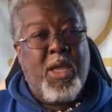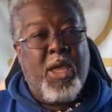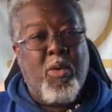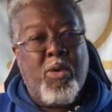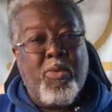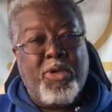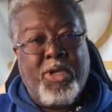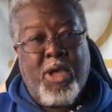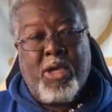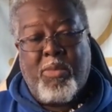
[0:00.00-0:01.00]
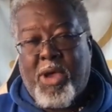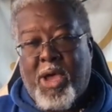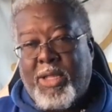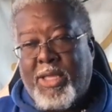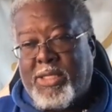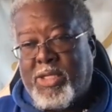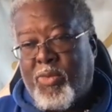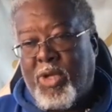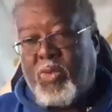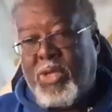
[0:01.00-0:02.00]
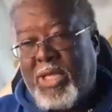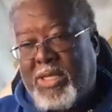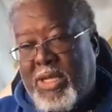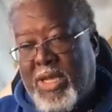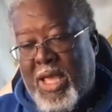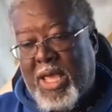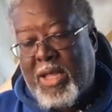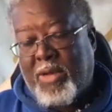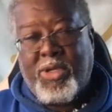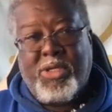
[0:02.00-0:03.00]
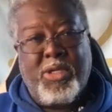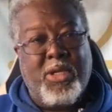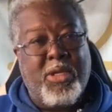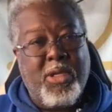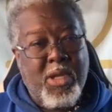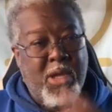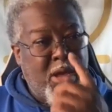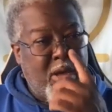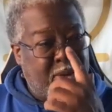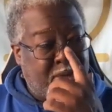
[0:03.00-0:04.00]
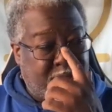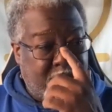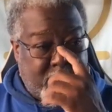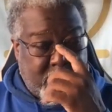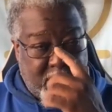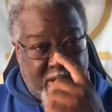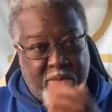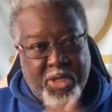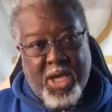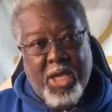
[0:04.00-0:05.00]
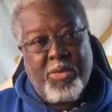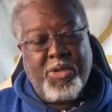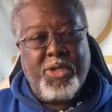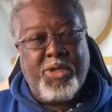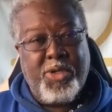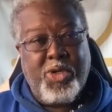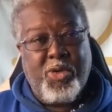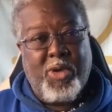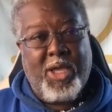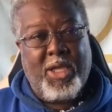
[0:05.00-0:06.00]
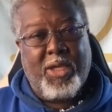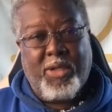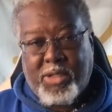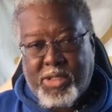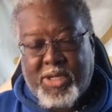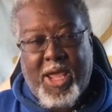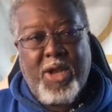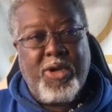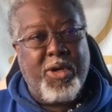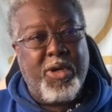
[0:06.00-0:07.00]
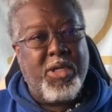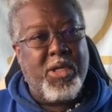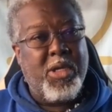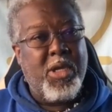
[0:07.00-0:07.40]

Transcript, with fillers: And what we'll talk about is, because once we get to nine, we should potentially be able to do a standard